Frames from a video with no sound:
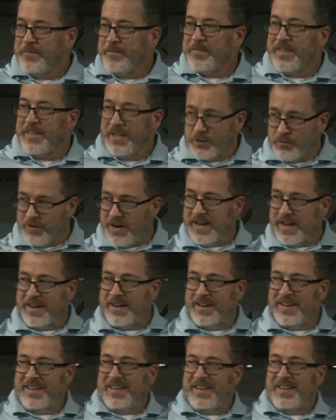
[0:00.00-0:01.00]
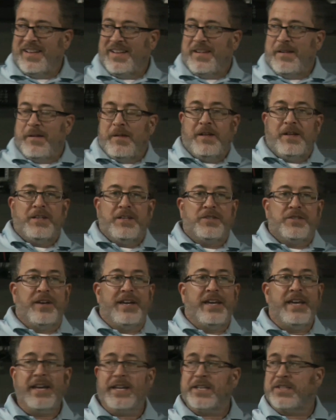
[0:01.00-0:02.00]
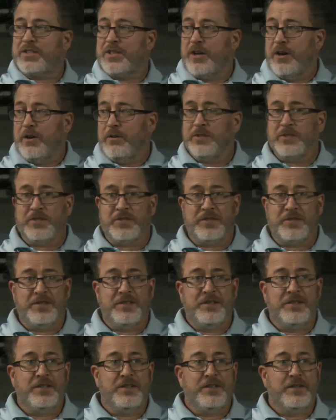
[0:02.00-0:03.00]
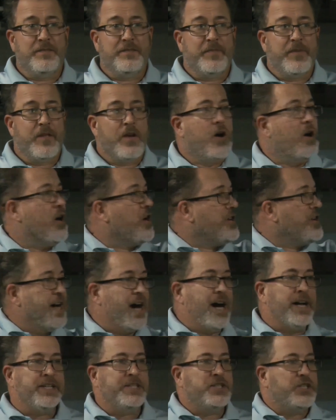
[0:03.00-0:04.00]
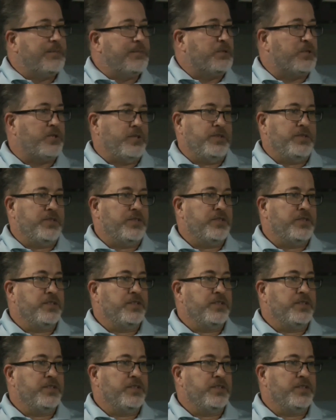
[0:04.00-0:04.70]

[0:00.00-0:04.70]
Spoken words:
That's right. So the Hyksos are not Egyptians,